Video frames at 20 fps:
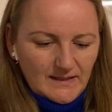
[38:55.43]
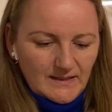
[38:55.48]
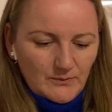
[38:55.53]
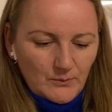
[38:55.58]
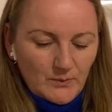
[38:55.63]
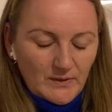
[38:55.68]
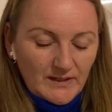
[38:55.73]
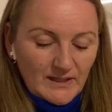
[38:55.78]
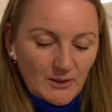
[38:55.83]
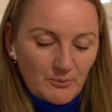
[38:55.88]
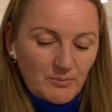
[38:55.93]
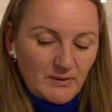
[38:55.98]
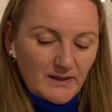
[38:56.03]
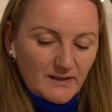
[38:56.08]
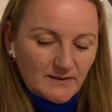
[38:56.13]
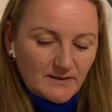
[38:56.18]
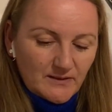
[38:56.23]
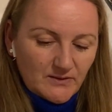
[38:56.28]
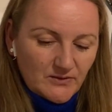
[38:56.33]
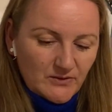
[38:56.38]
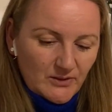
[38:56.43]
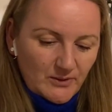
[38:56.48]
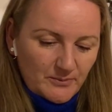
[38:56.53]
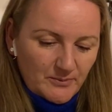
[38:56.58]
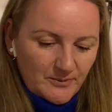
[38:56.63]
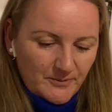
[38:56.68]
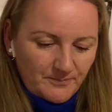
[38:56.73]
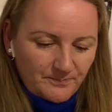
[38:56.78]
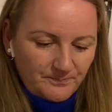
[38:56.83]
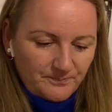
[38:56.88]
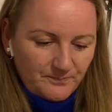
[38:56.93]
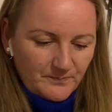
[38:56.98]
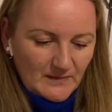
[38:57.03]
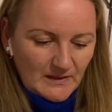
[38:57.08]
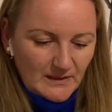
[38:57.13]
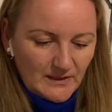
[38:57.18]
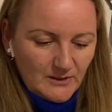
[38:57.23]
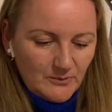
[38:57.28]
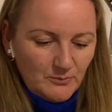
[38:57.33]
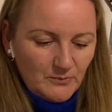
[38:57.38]
When I picked this up,
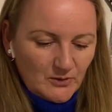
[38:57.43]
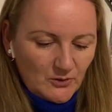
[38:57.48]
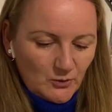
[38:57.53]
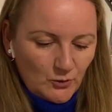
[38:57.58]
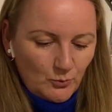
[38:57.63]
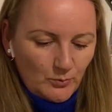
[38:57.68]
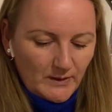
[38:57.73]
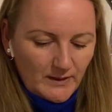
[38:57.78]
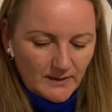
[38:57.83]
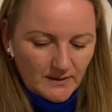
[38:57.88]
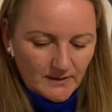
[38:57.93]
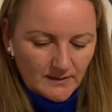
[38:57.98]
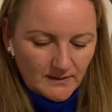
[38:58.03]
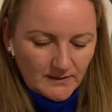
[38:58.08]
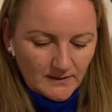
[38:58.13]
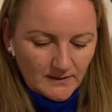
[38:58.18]
let me go back.